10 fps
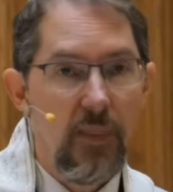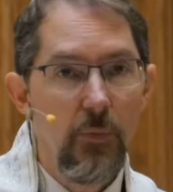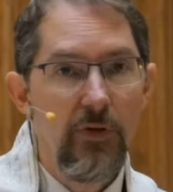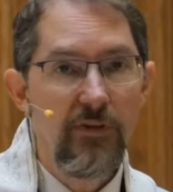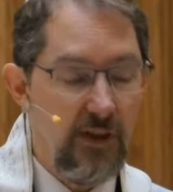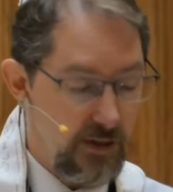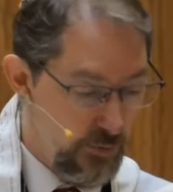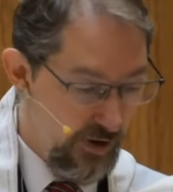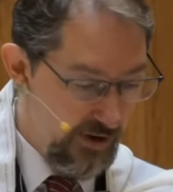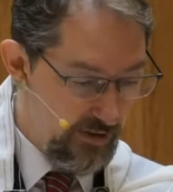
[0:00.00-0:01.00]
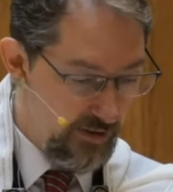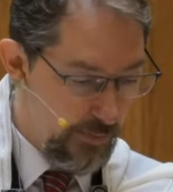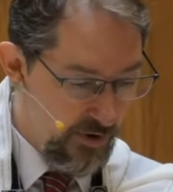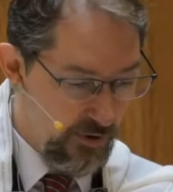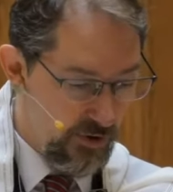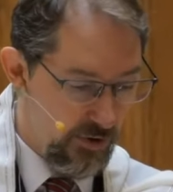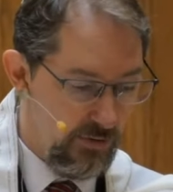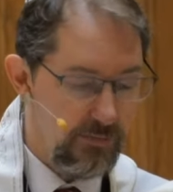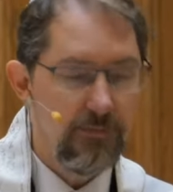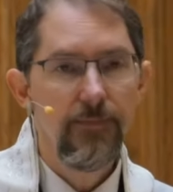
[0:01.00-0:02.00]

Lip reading: And we celebrate the miracle